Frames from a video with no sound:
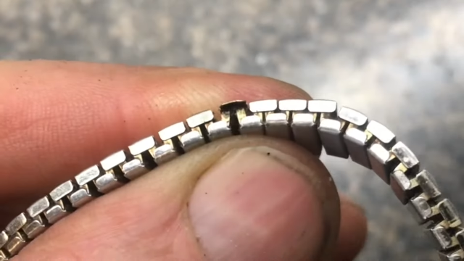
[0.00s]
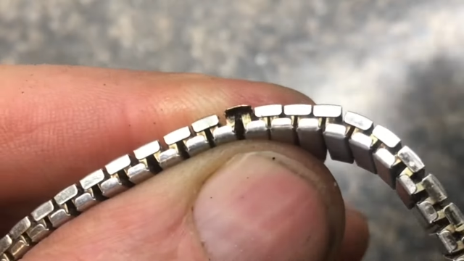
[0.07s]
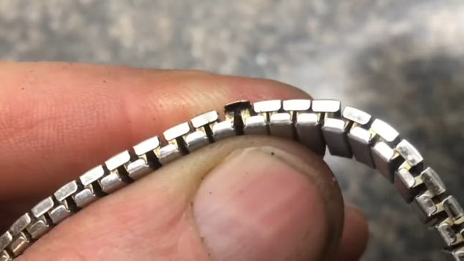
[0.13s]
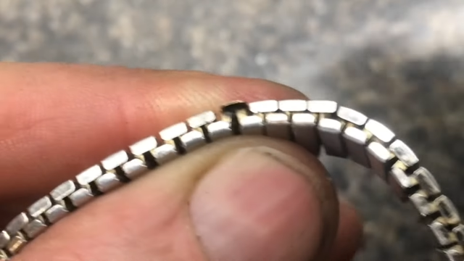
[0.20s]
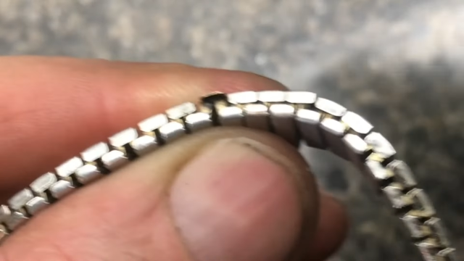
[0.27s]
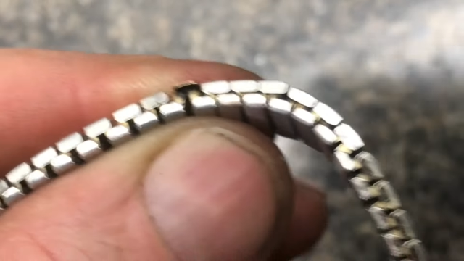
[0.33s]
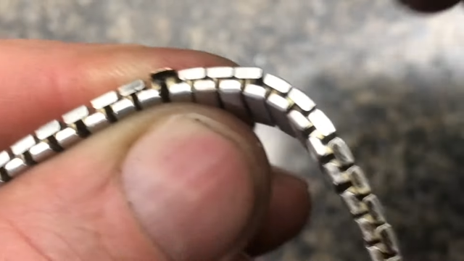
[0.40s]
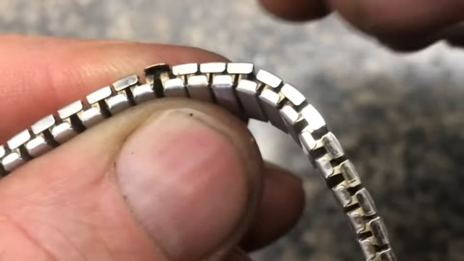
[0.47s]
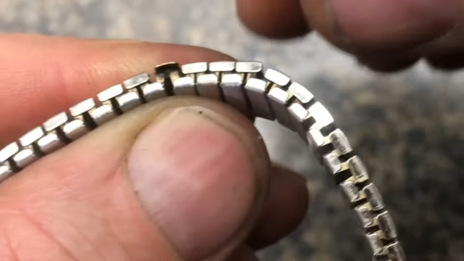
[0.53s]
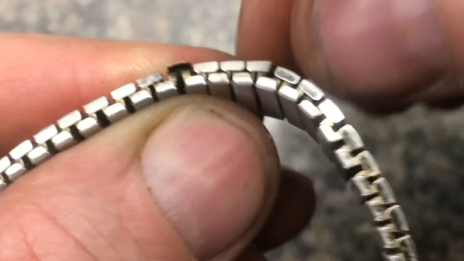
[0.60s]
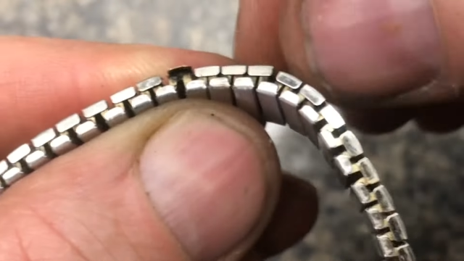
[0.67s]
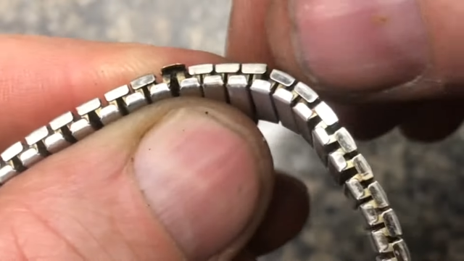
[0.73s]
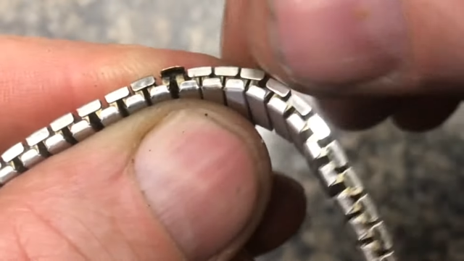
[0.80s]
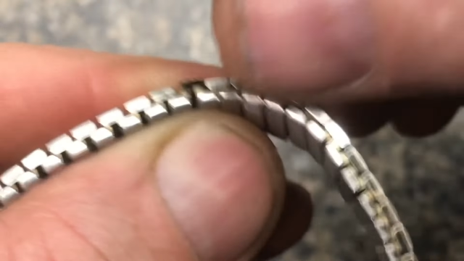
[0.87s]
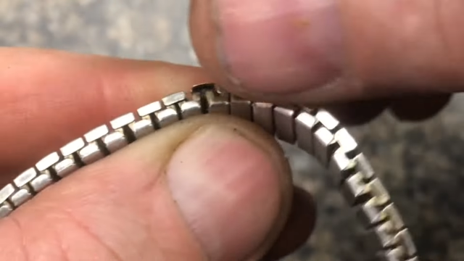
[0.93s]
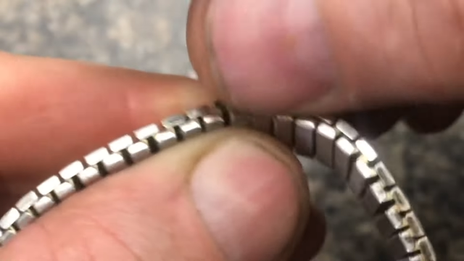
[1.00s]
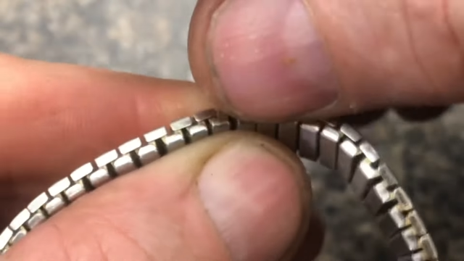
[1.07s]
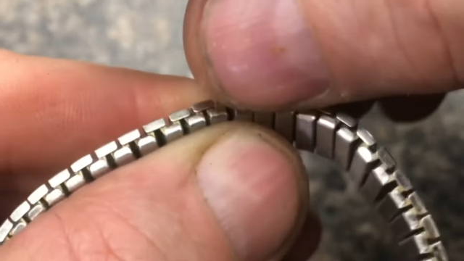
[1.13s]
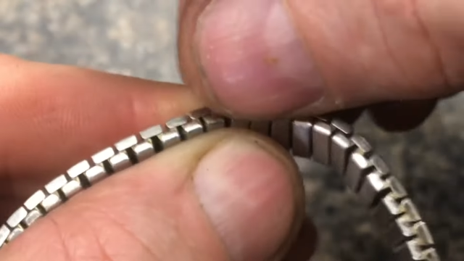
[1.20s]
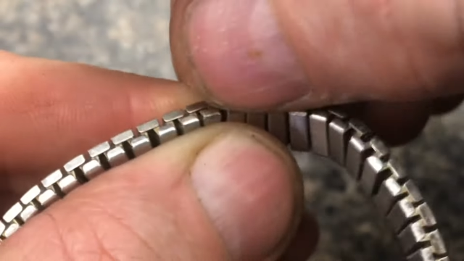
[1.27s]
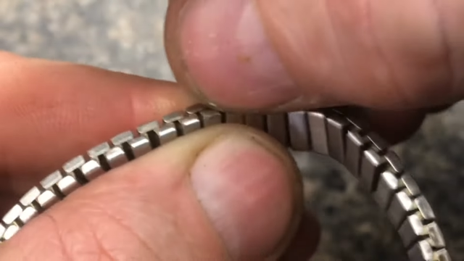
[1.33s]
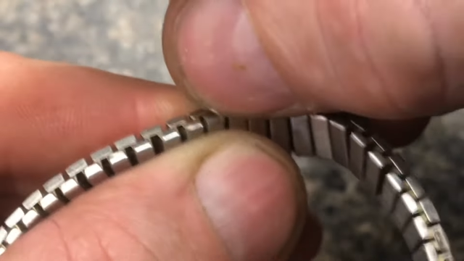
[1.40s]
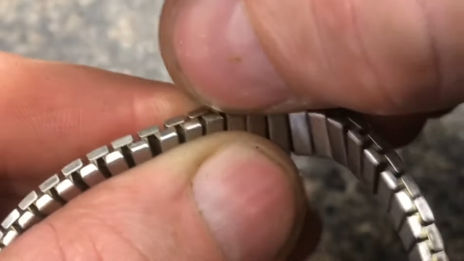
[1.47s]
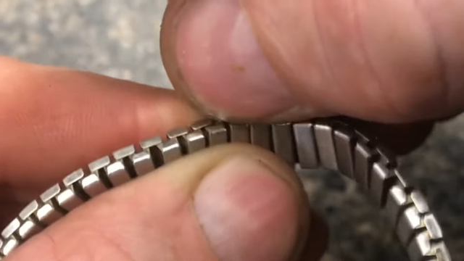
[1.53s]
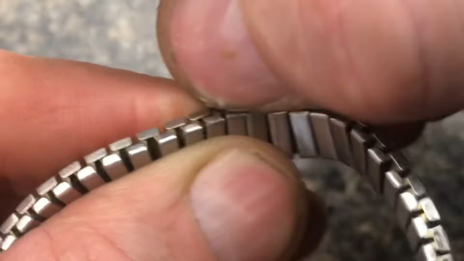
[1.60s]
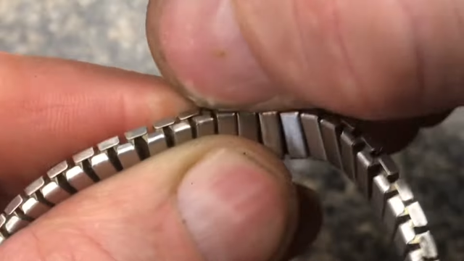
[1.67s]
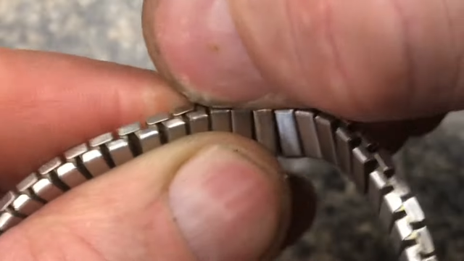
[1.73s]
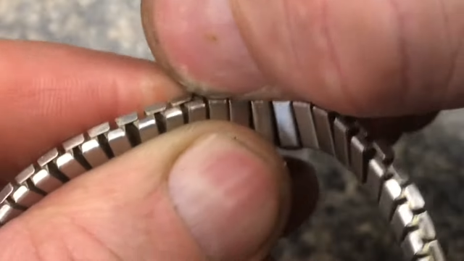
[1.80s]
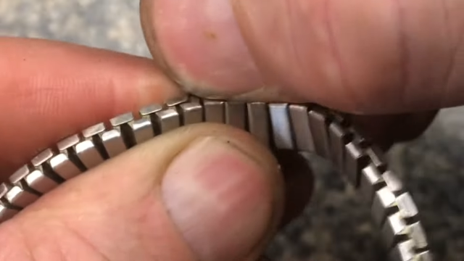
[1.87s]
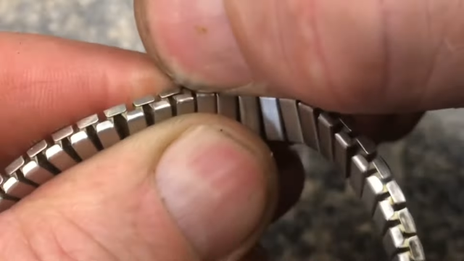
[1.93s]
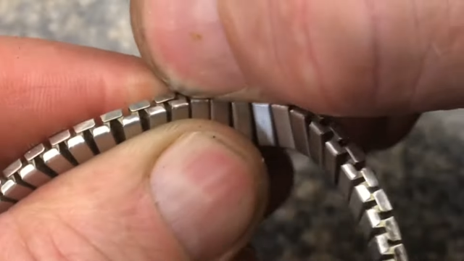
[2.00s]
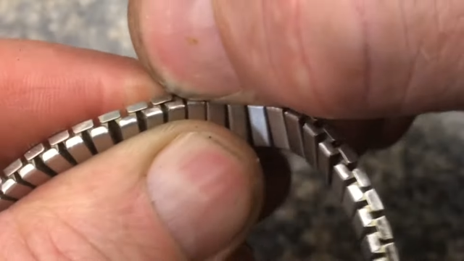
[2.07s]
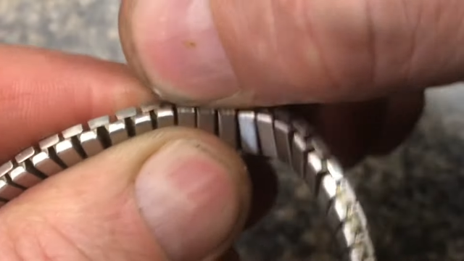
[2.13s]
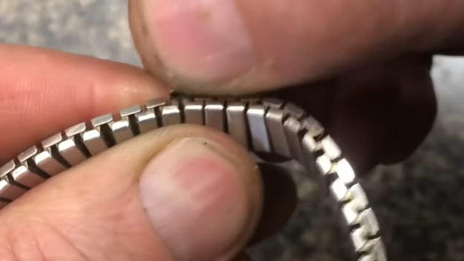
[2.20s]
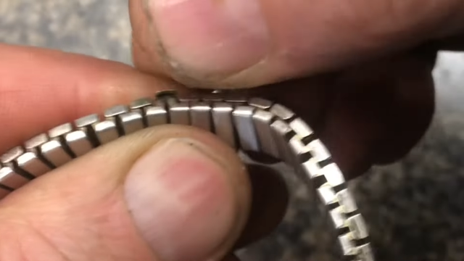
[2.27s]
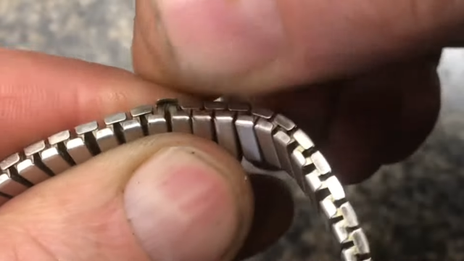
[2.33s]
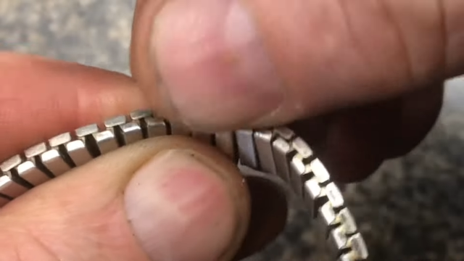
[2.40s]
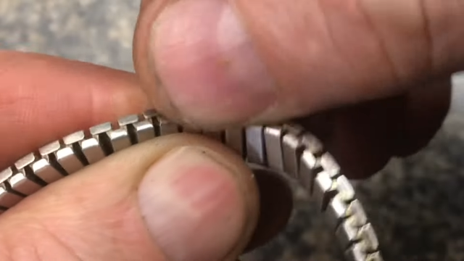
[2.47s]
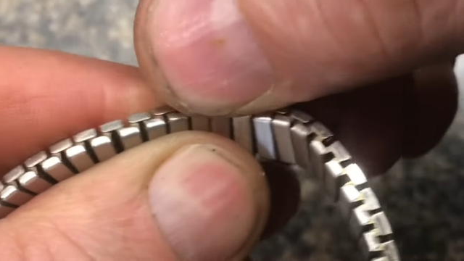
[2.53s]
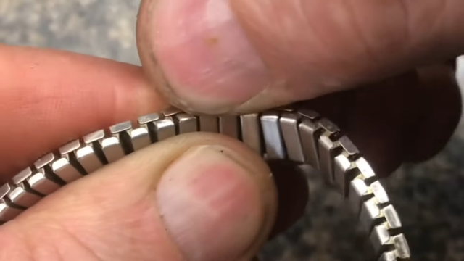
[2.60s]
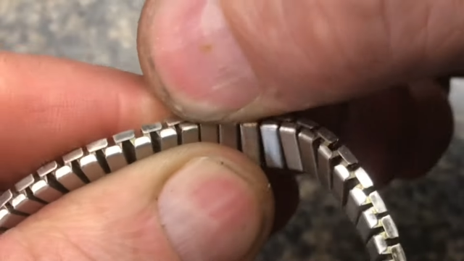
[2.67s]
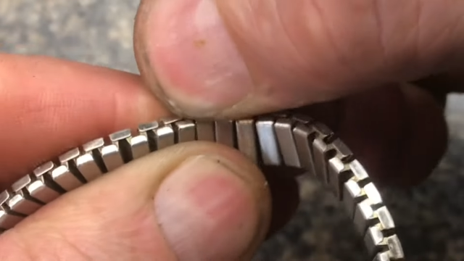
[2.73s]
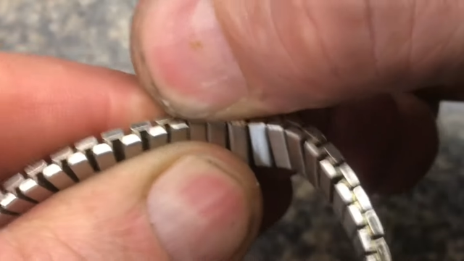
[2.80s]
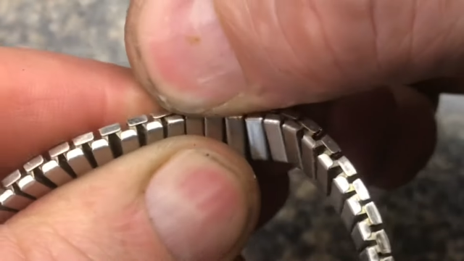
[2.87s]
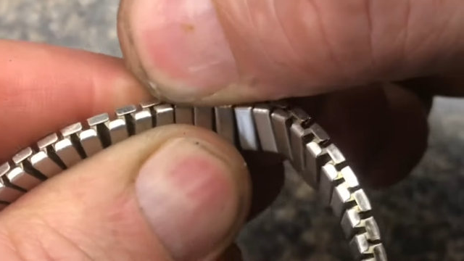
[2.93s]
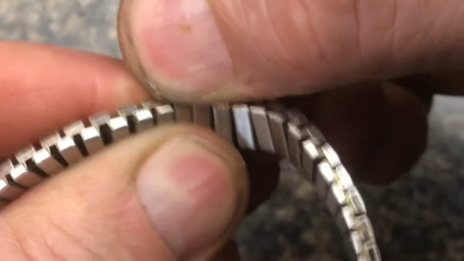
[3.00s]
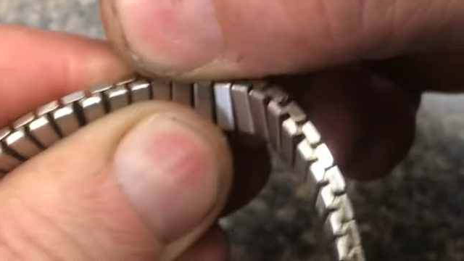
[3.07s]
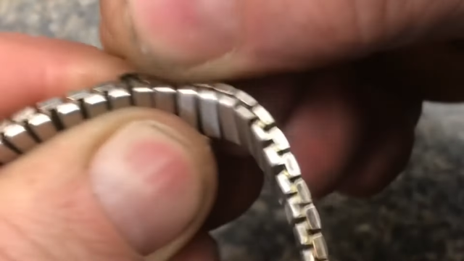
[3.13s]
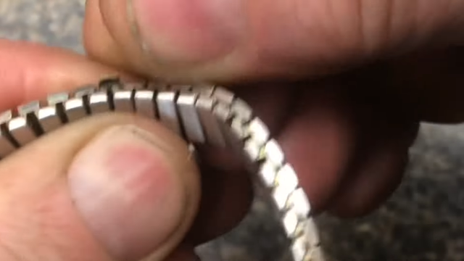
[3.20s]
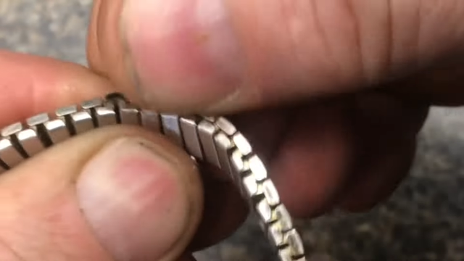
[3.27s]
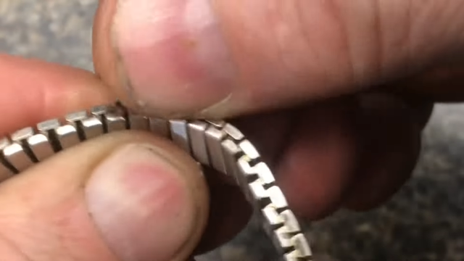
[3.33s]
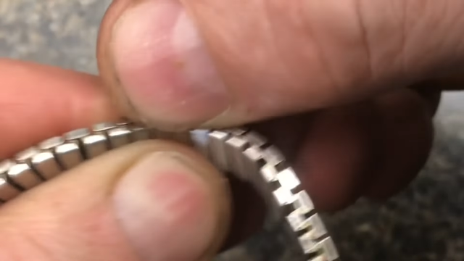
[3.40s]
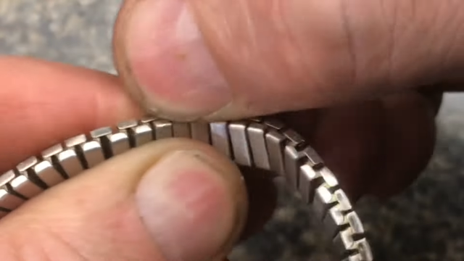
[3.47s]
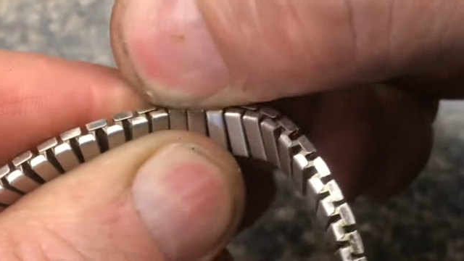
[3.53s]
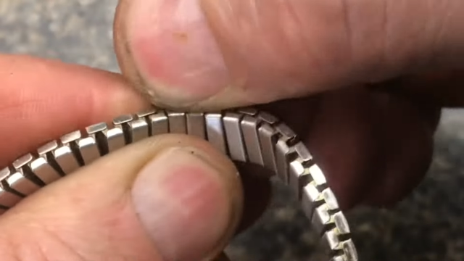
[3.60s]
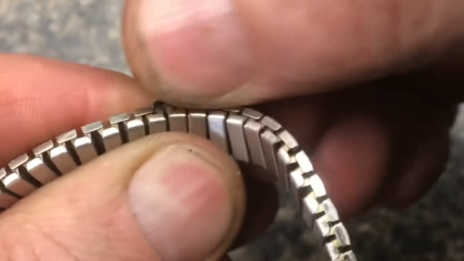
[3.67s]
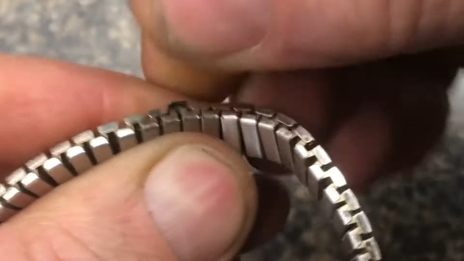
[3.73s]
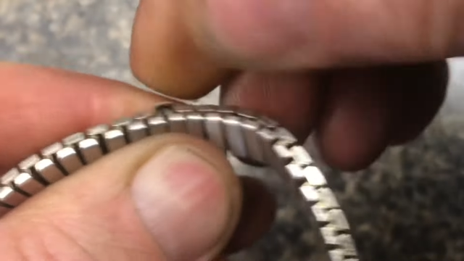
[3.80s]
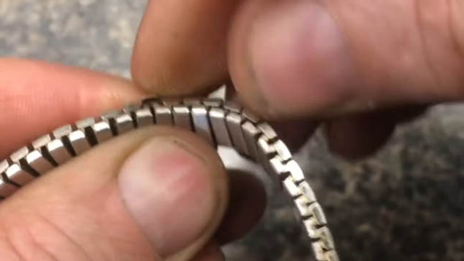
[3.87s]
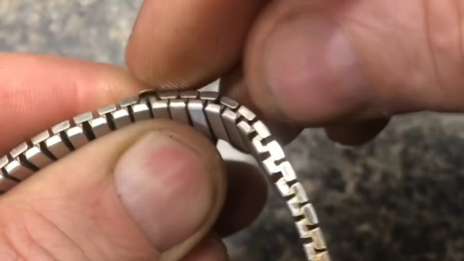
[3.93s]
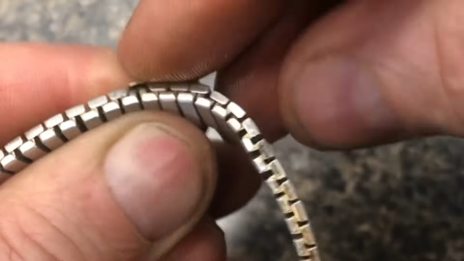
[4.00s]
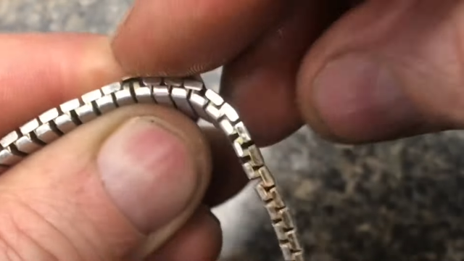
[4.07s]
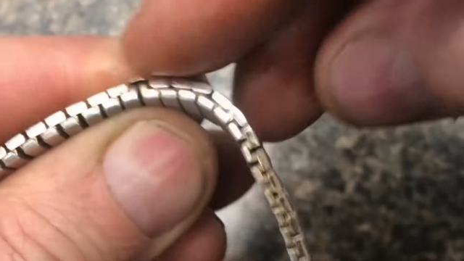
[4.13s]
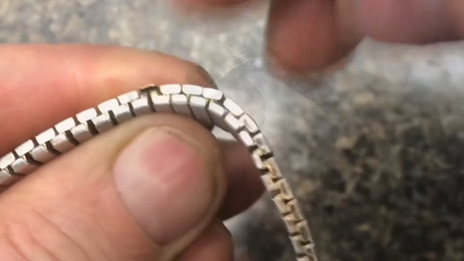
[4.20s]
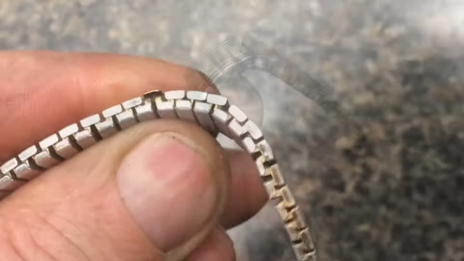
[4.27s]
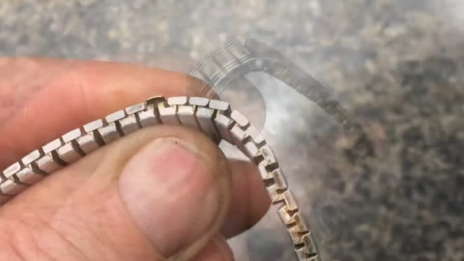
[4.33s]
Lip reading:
(no speaker visible)